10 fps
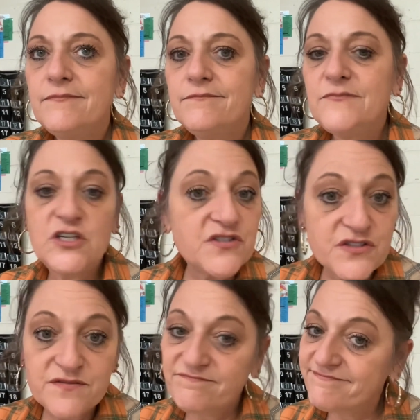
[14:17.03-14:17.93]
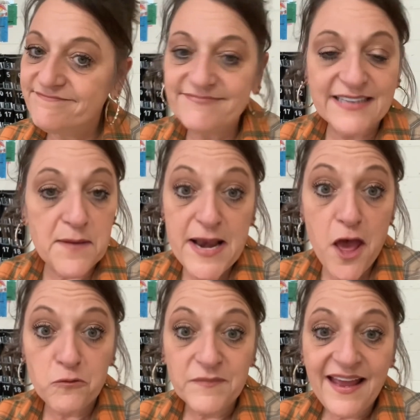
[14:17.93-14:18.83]
Just let me
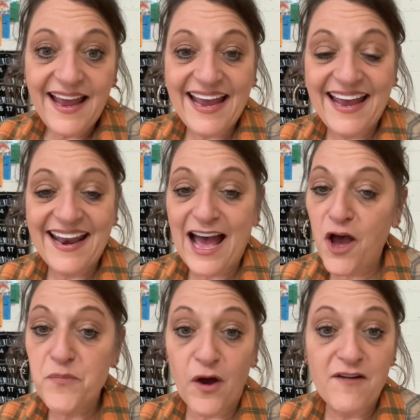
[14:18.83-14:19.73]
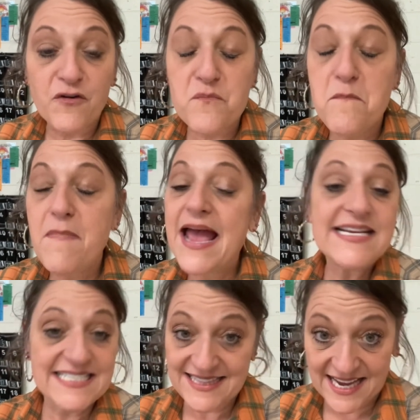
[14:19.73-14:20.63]
know. And I hope y'all have an
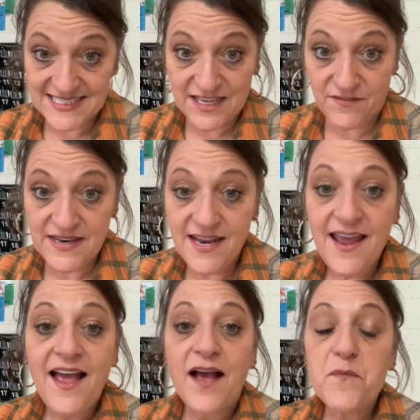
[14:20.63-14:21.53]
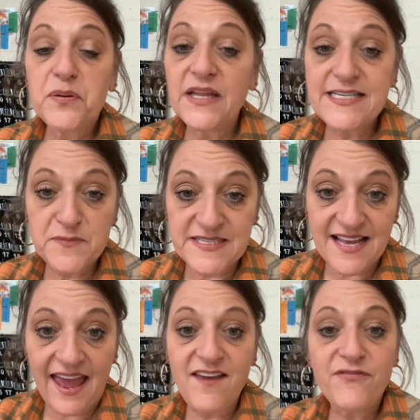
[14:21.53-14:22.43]
amazing Thanksgiving. Please be
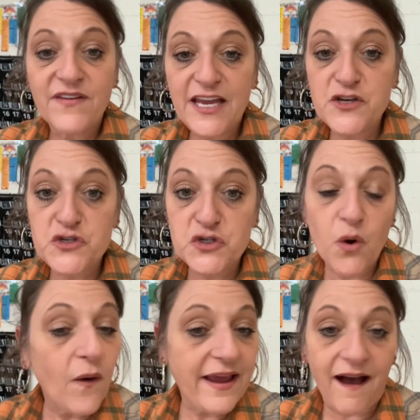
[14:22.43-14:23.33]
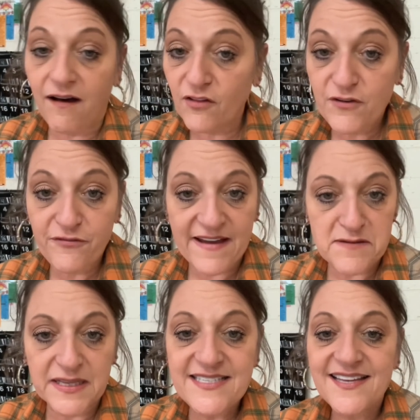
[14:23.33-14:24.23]
safe. Enjoy all of your
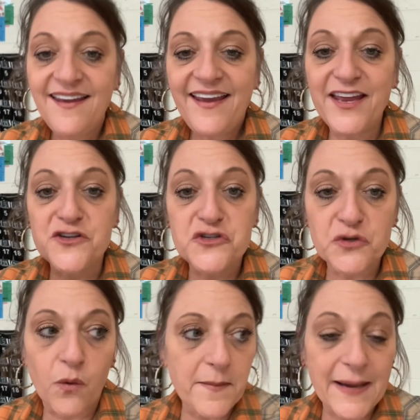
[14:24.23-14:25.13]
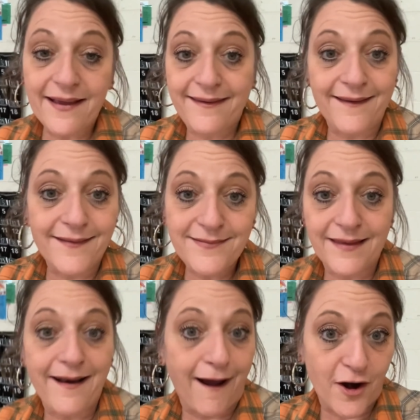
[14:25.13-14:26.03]
families. Enjoy my kids
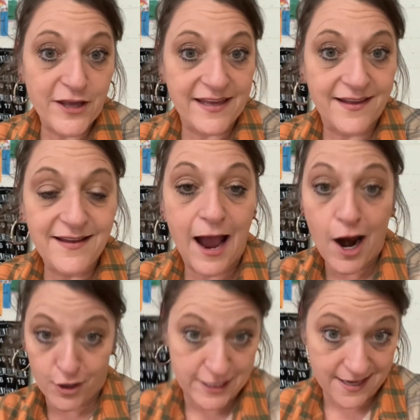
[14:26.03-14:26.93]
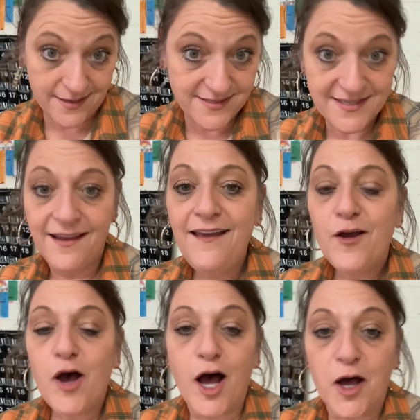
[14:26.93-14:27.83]
and our kids.
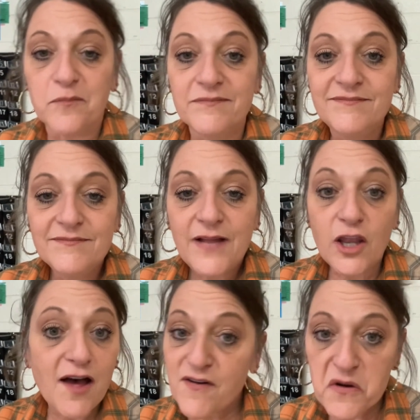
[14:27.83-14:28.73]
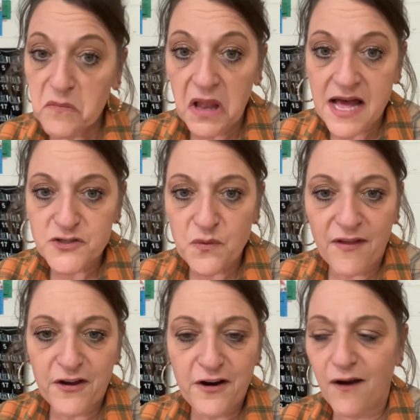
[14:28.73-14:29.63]
Love on them lots while
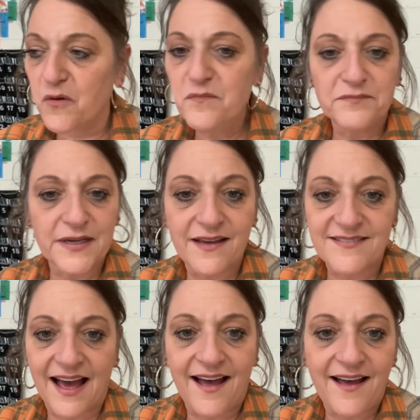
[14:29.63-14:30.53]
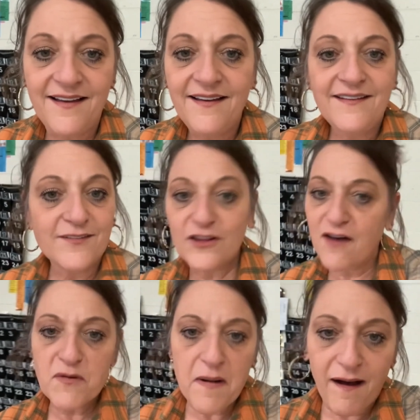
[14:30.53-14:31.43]
they're home, because I
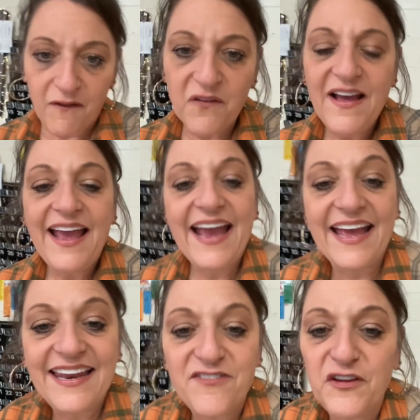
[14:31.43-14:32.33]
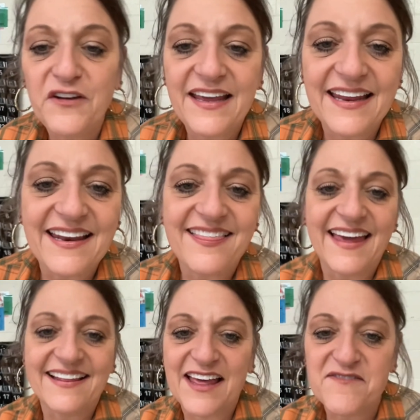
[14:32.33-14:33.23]
love them all. And if you need
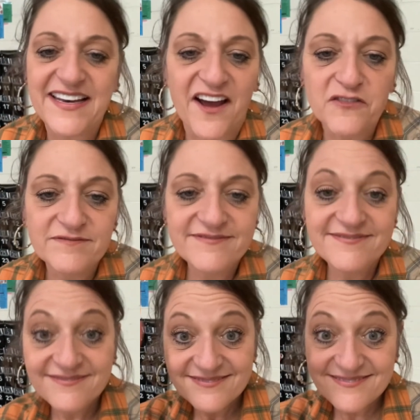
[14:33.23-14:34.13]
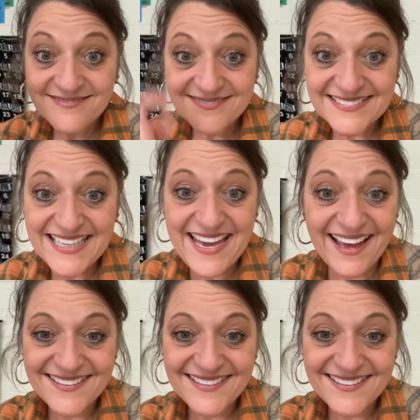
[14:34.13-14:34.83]
anything, let me know. See ya.